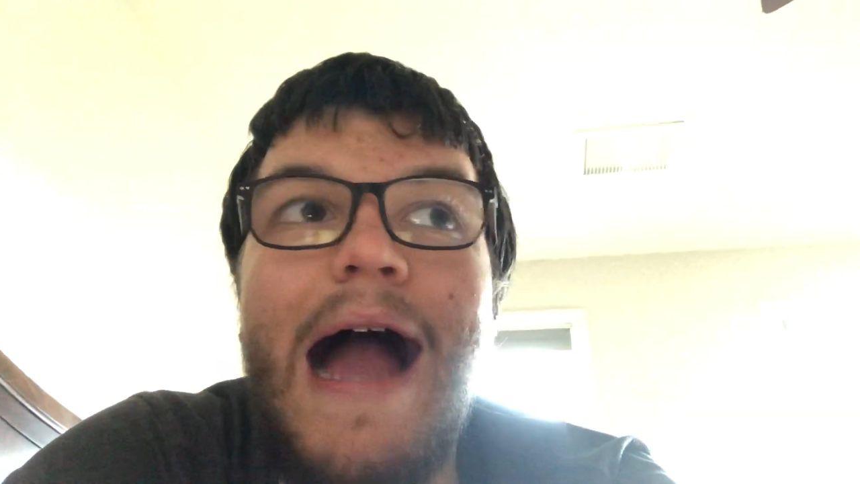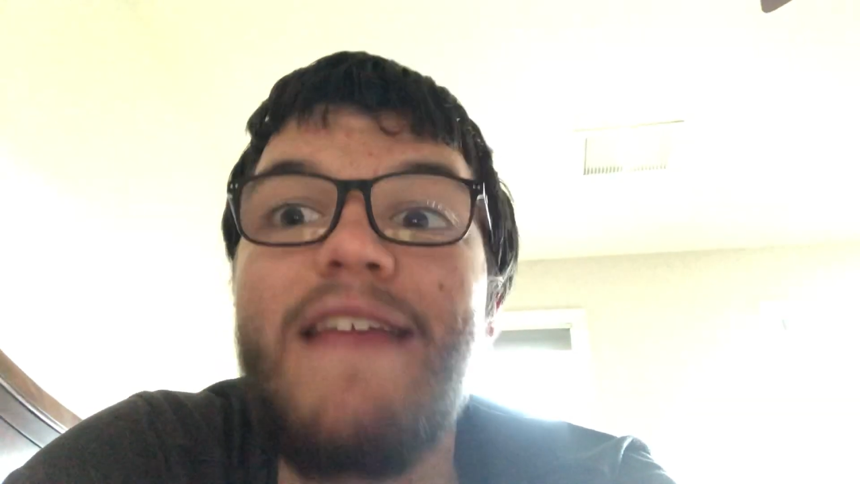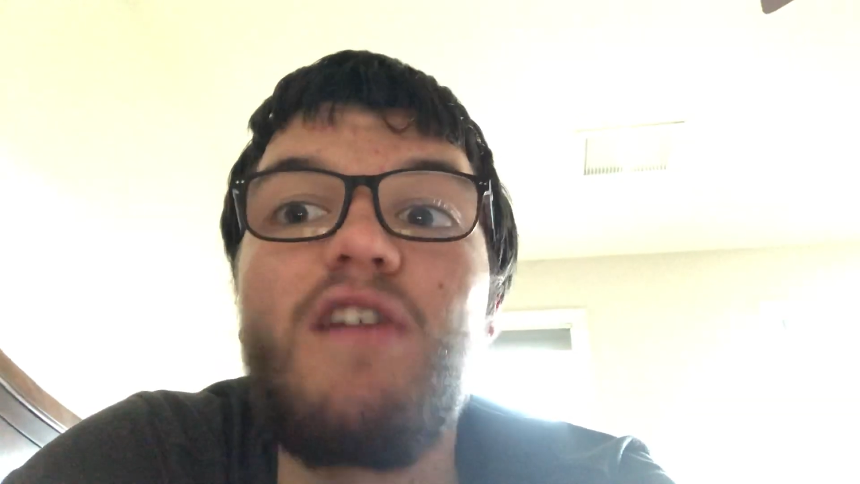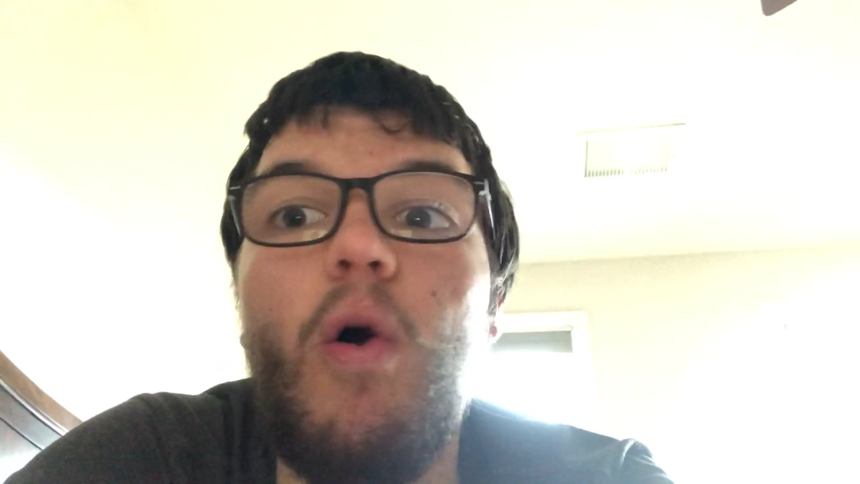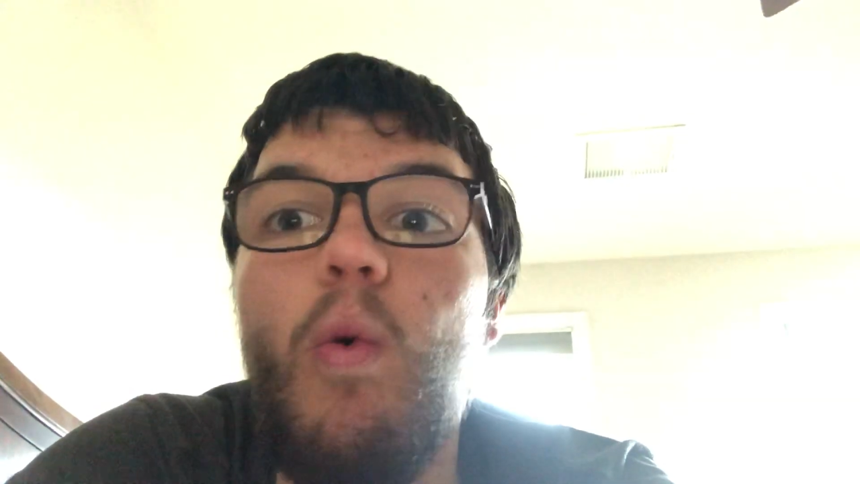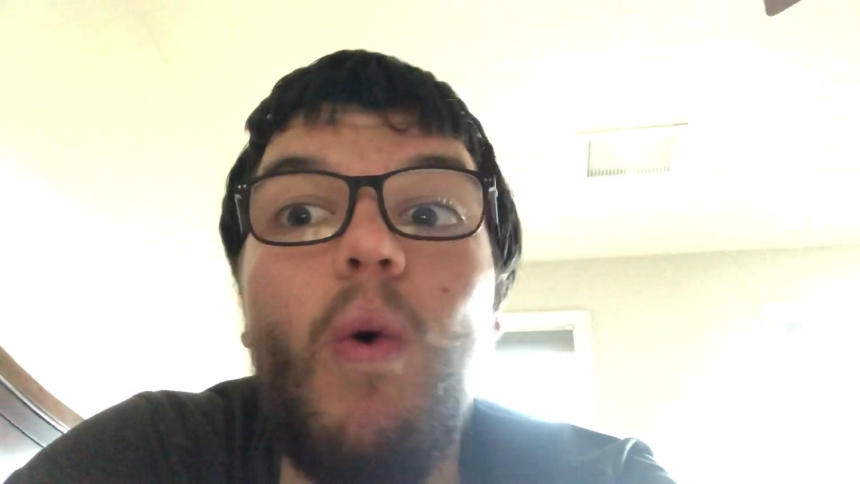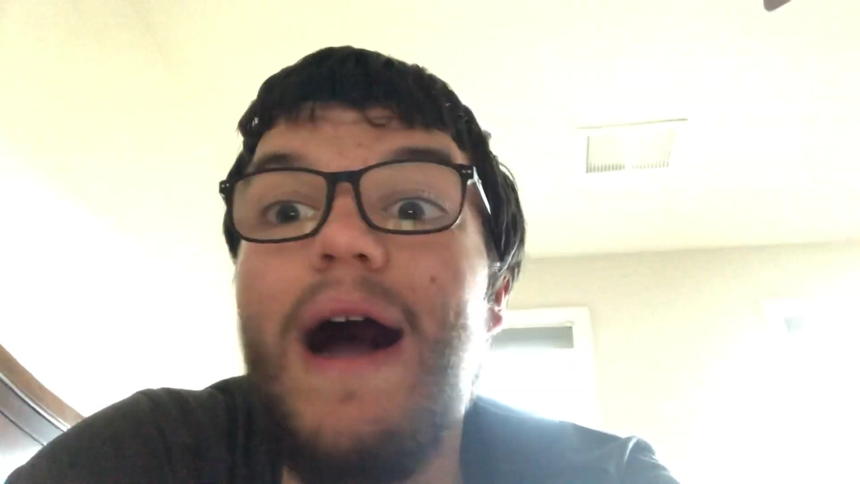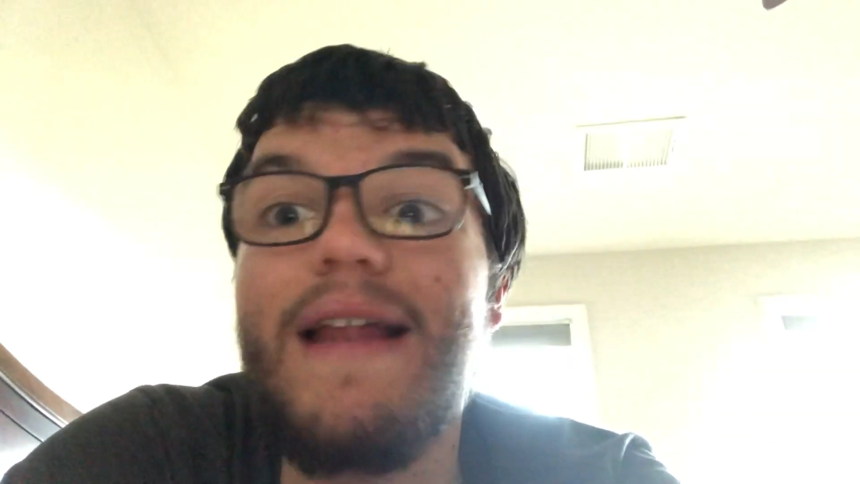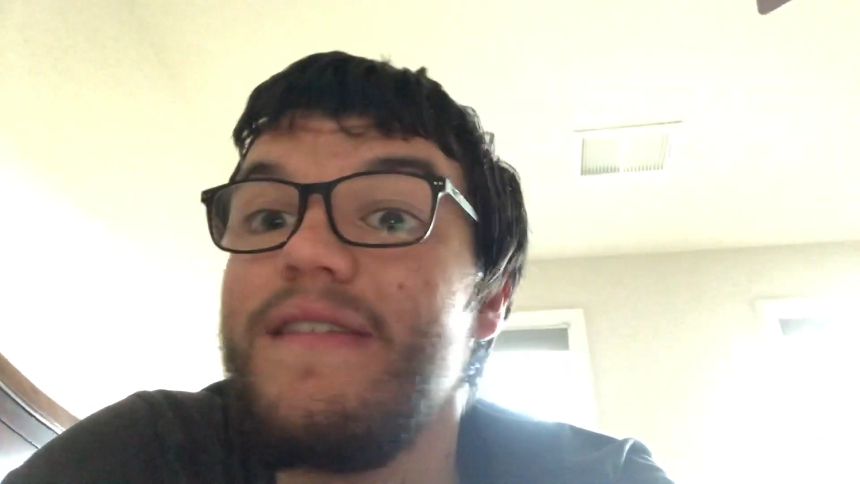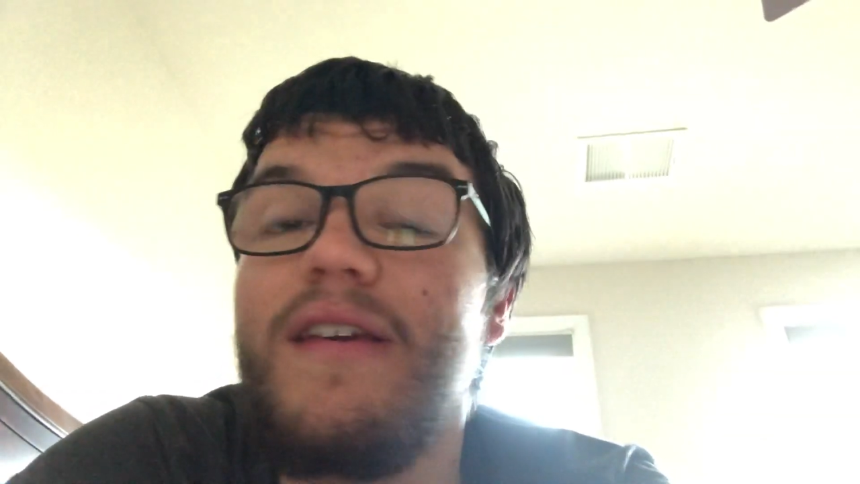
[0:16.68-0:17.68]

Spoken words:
don't want